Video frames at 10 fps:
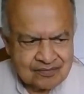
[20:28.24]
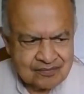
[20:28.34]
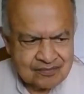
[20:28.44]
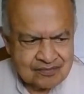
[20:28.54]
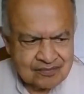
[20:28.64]

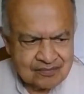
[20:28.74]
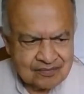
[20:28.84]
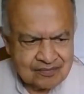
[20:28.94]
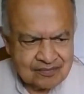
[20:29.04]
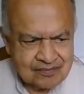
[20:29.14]

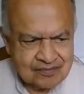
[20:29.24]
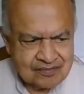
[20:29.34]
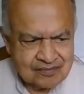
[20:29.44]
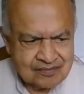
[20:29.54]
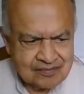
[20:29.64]

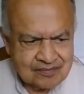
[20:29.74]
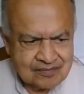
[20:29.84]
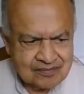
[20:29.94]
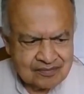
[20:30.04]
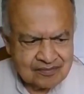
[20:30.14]

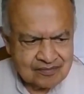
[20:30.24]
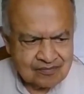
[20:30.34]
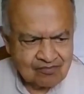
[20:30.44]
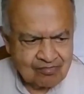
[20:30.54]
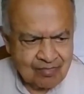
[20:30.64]

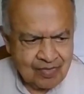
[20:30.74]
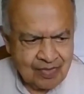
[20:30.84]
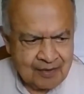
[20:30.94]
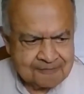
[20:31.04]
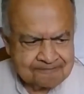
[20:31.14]

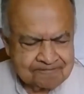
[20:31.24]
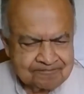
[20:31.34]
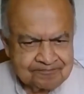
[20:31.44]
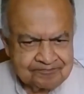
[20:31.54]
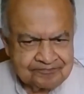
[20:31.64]

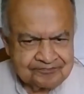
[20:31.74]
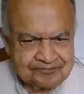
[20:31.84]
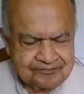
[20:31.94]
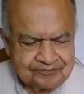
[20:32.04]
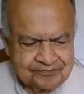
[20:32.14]

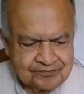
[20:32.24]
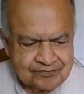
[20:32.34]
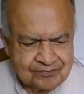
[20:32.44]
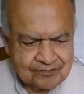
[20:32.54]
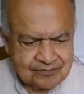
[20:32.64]

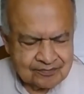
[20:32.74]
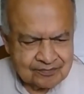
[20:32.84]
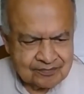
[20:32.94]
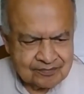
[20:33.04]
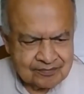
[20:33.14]
The person shown says nothing.